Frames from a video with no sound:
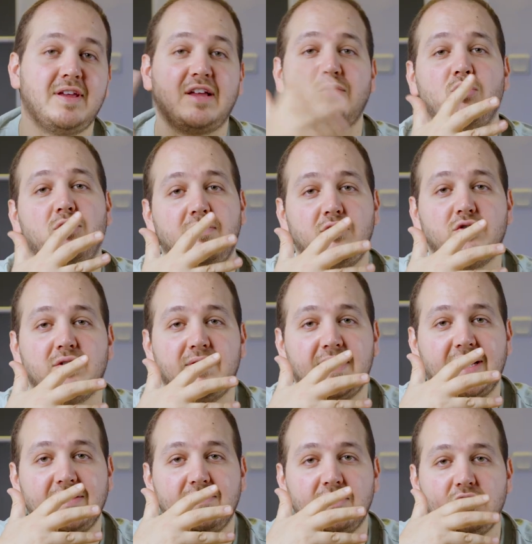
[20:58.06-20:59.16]
that we reviewed in
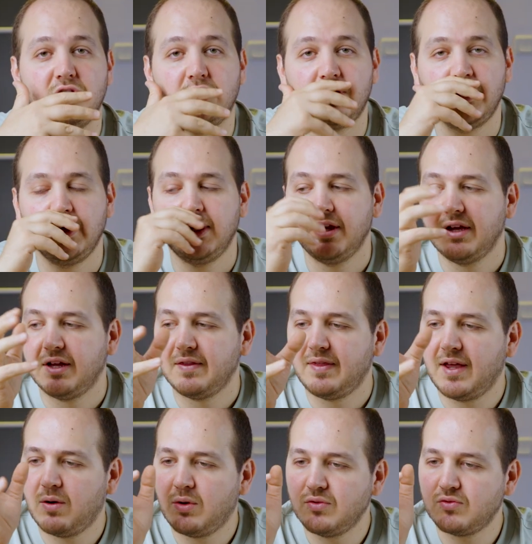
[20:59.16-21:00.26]
that video.
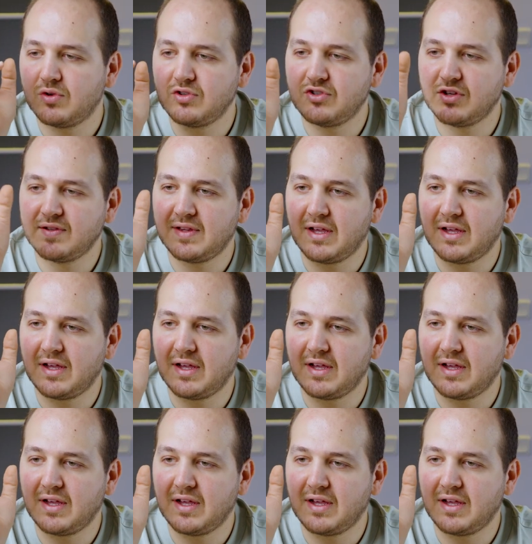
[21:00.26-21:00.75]
That one was just